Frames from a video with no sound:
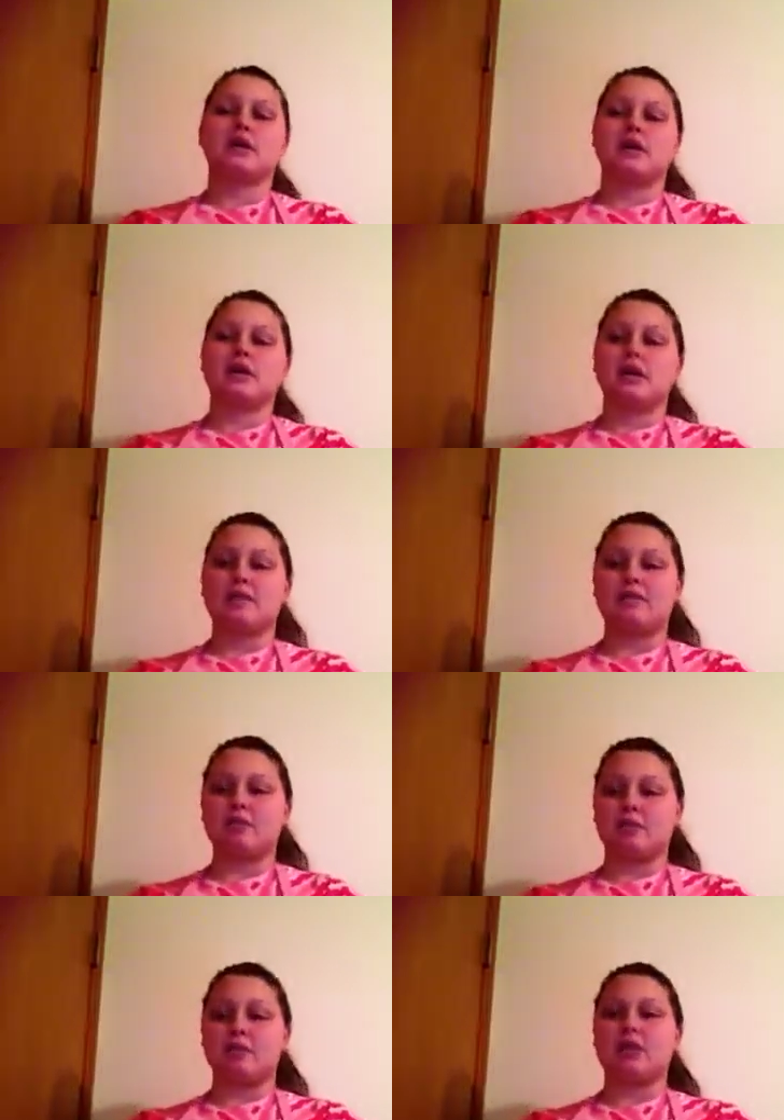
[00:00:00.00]
Good
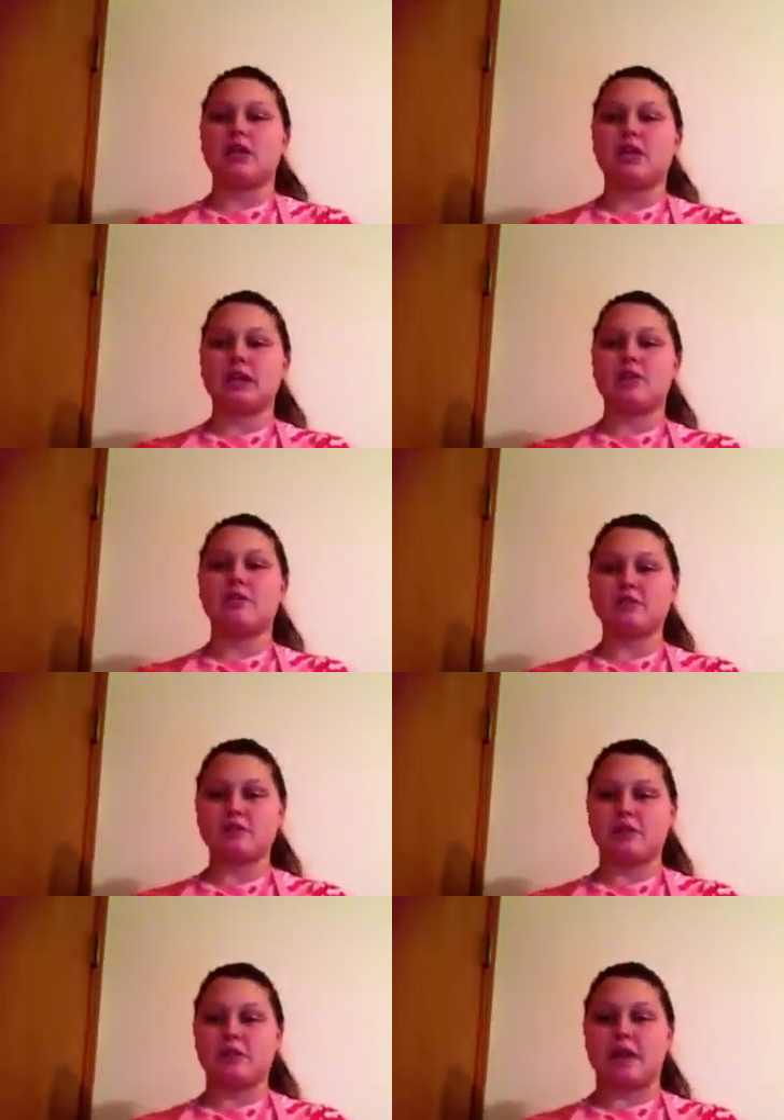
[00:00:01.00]
afternoon. Thank you for
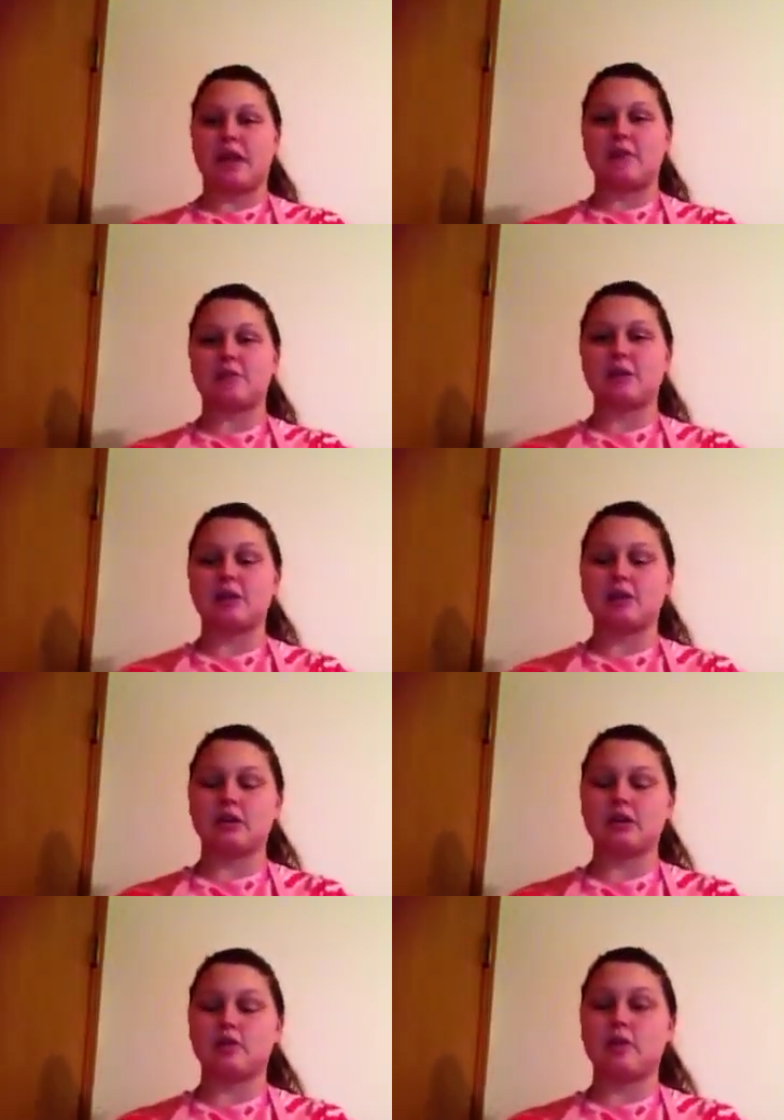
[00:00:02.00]
joining me. I will be
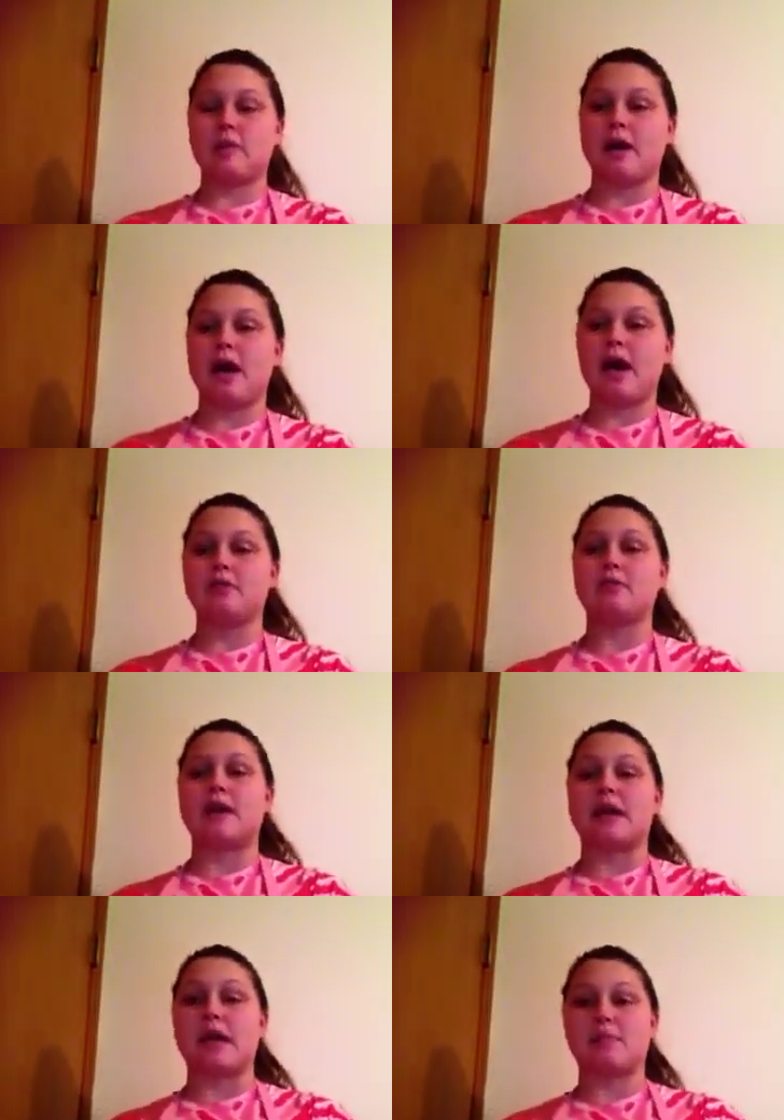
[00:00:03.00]
talking to you about how to
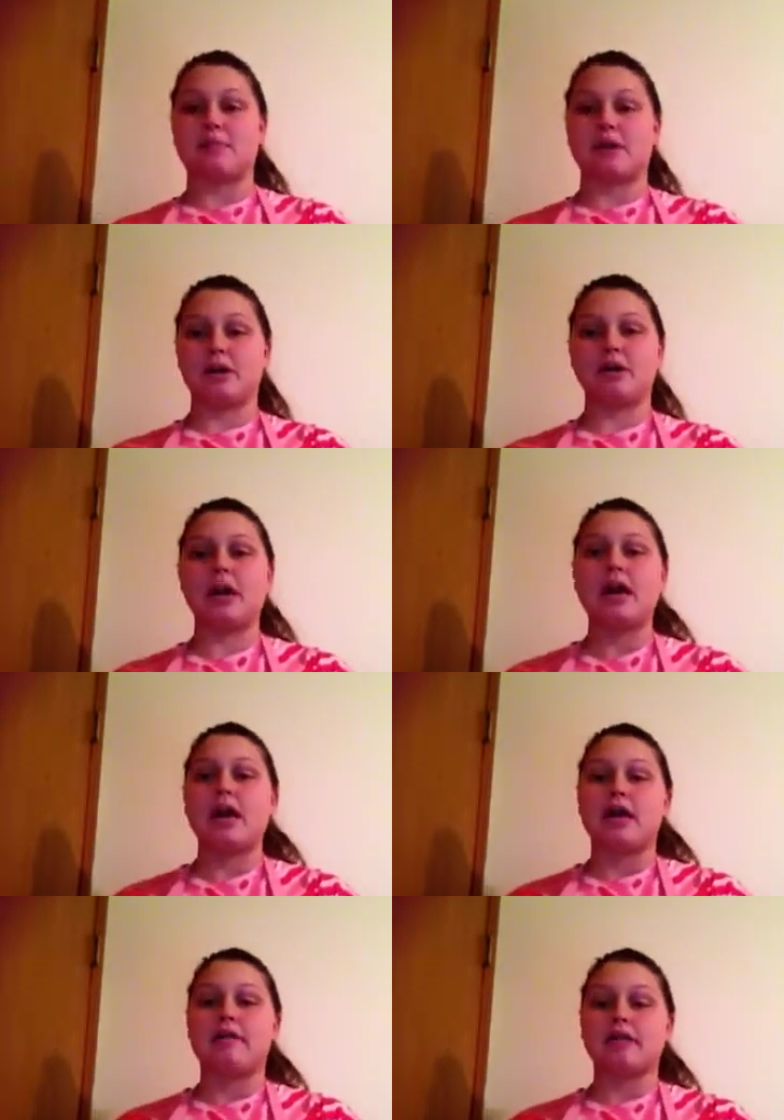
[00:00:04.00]
make apple butter.
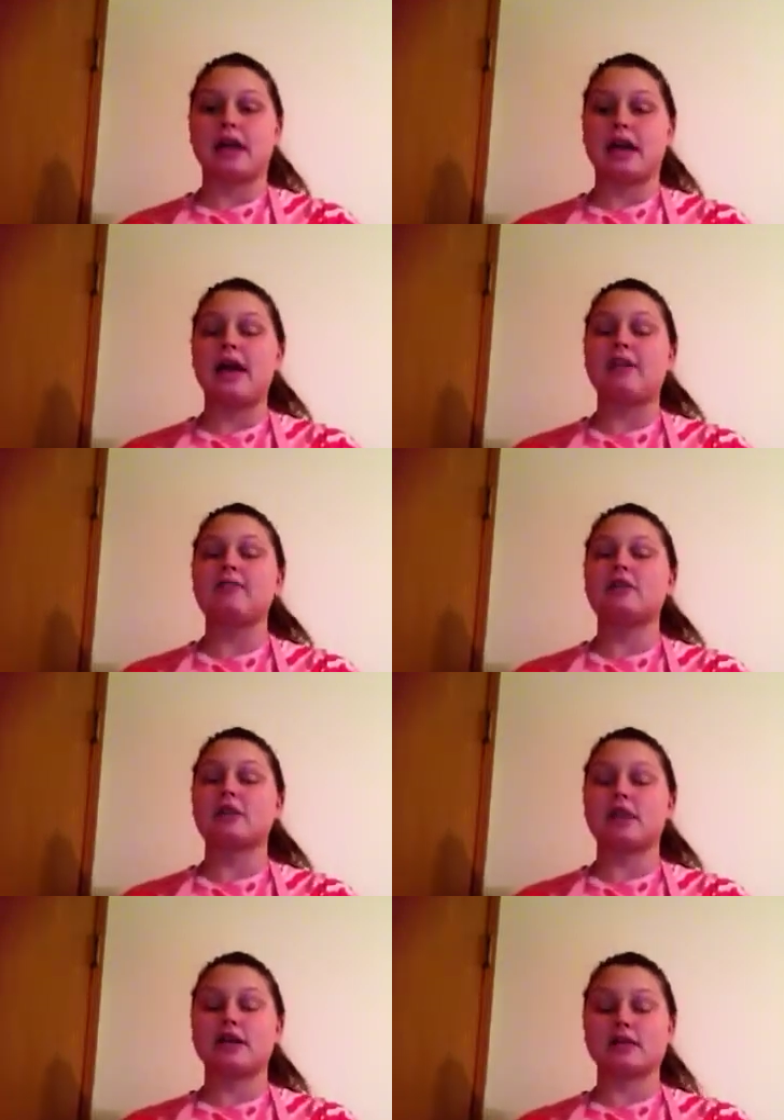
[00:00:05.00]
Everything I have
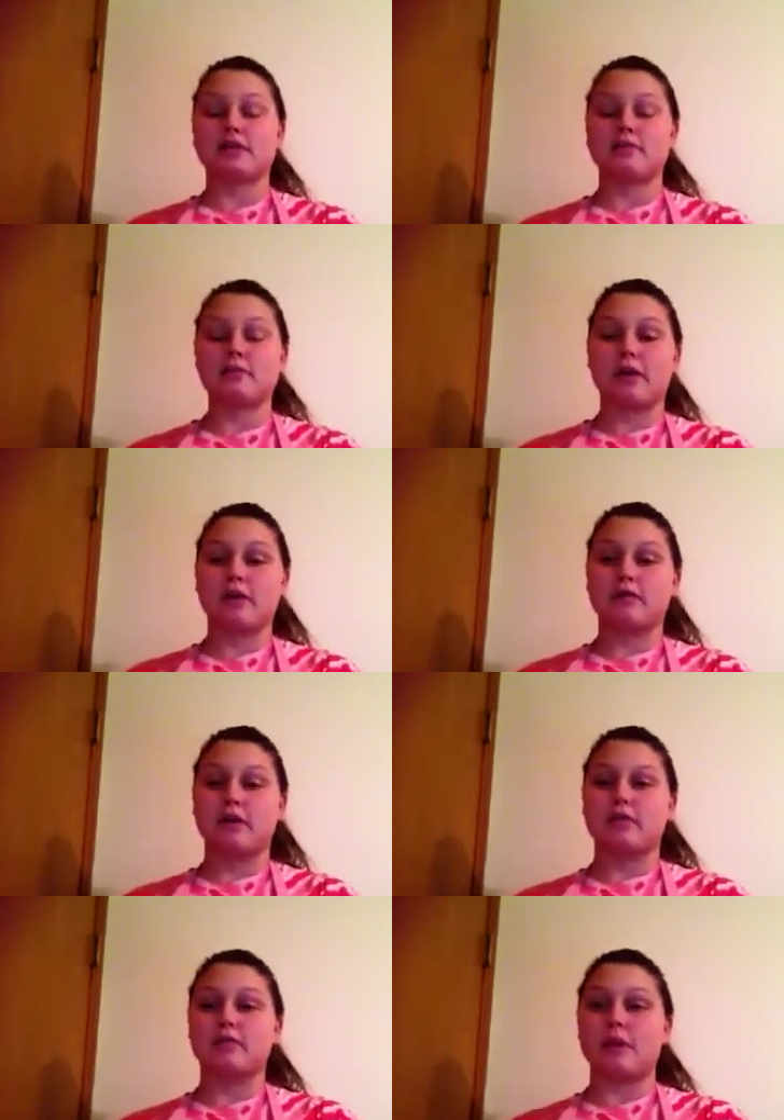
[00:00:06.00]
learned has come from my
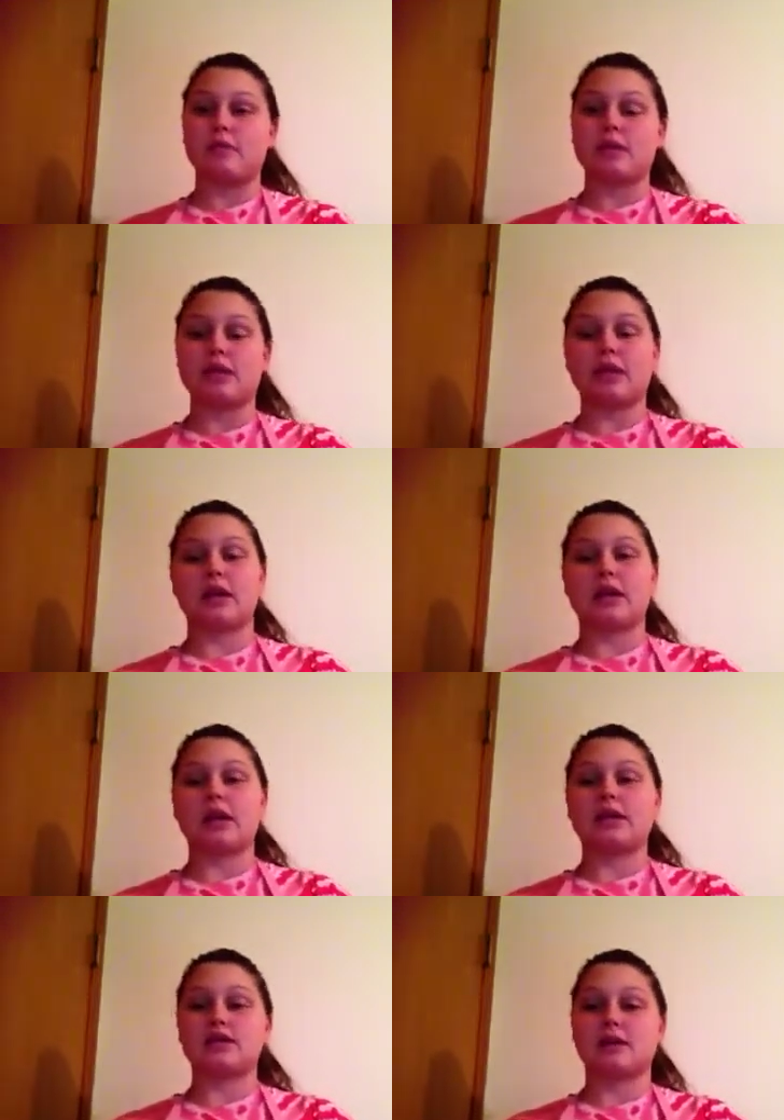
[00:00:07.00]
grandfather, Raymond Kincaid.
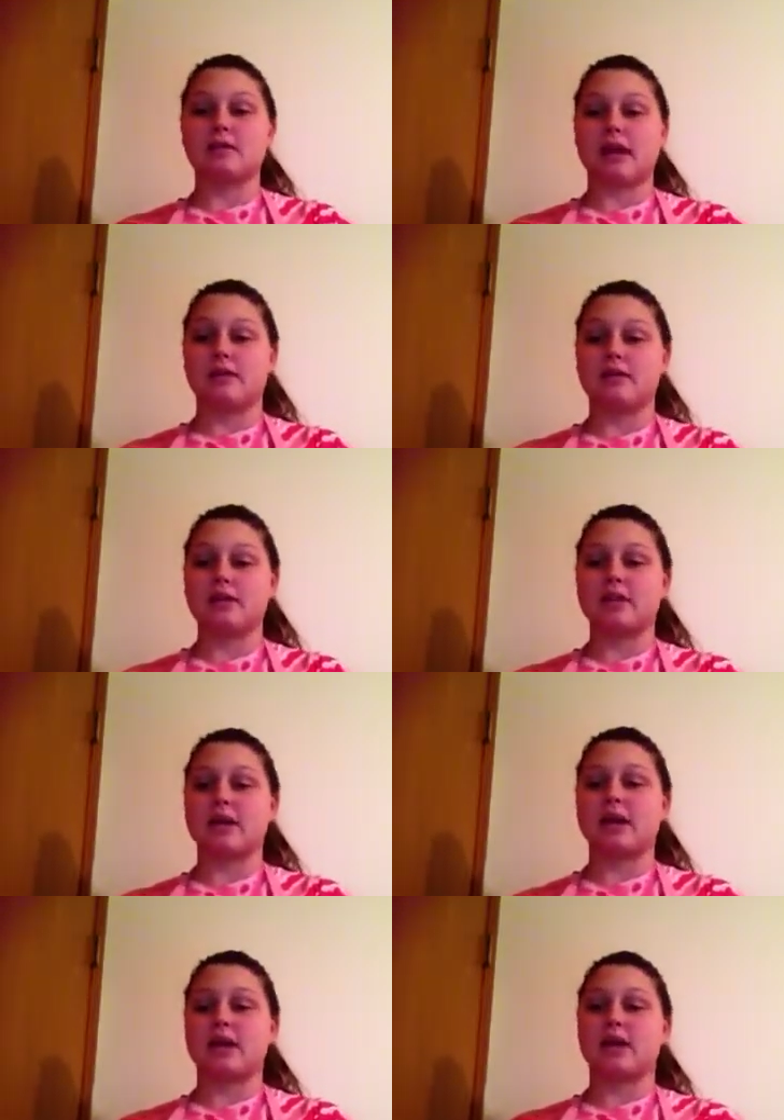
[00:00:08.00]
He has taught me
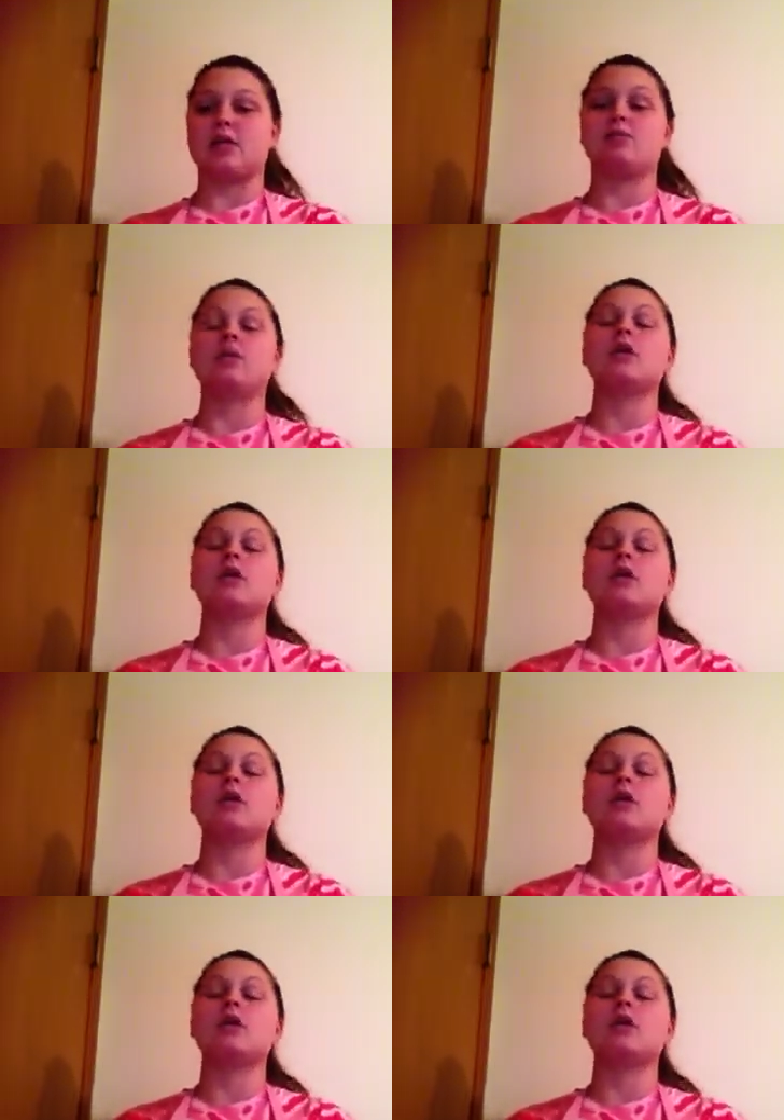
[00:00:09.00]
everything I know.